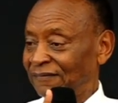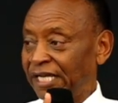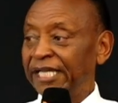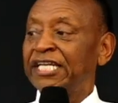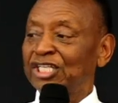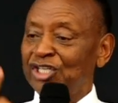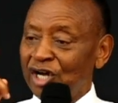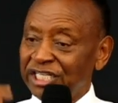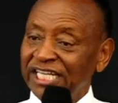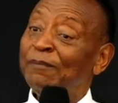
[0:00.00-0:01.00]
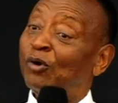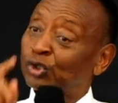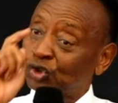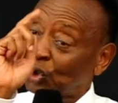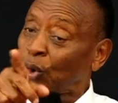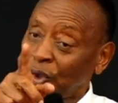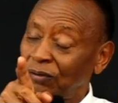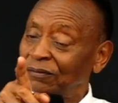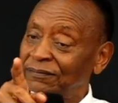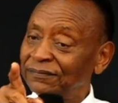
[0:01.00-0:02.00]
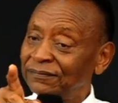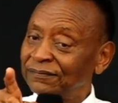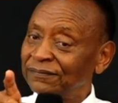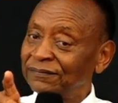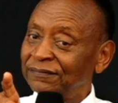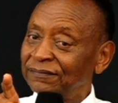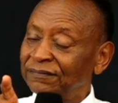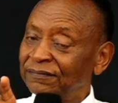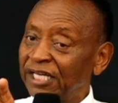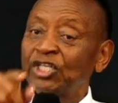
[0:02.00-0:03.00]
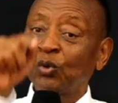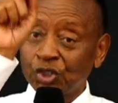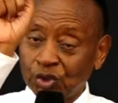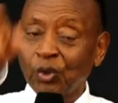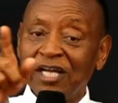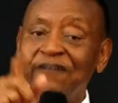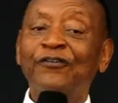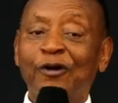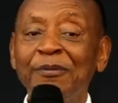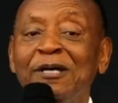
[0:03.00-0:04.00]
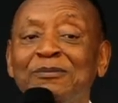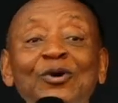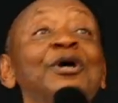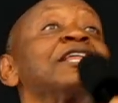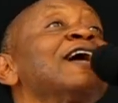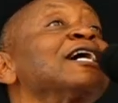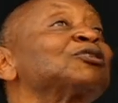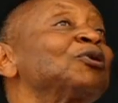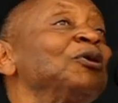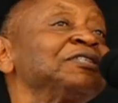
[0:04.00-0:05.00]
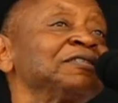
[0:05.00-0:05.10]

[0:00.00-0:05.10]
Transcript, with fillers: It is not him who stole, it was stolen from him. So he thanks God.